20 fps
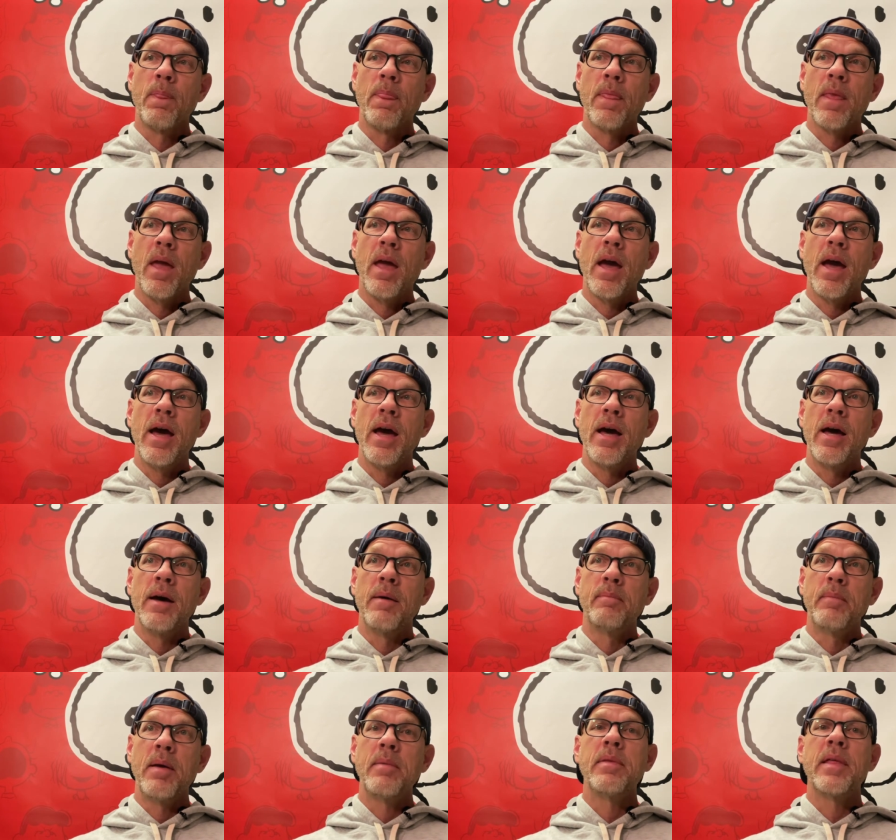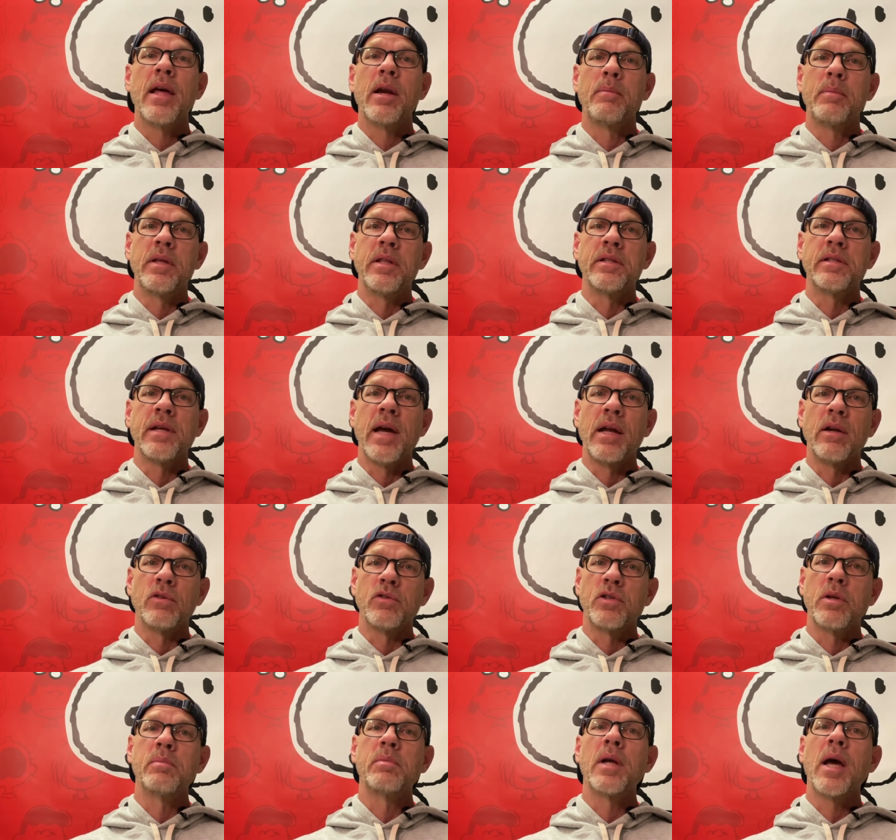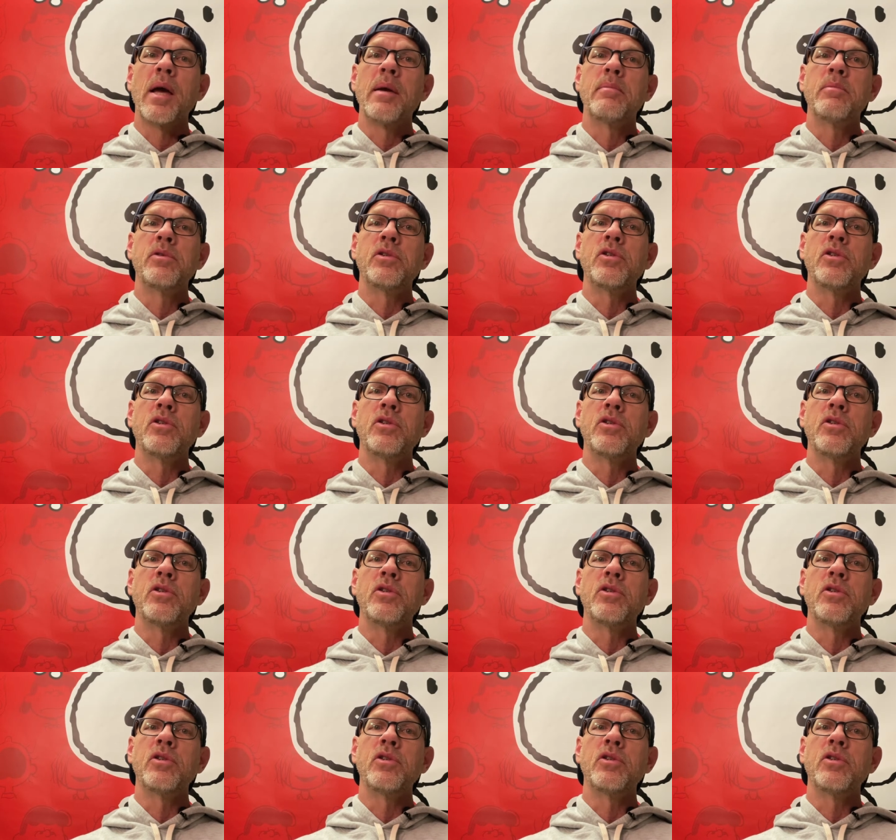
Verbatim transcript: uh, maybe that'll be the title. Sometimes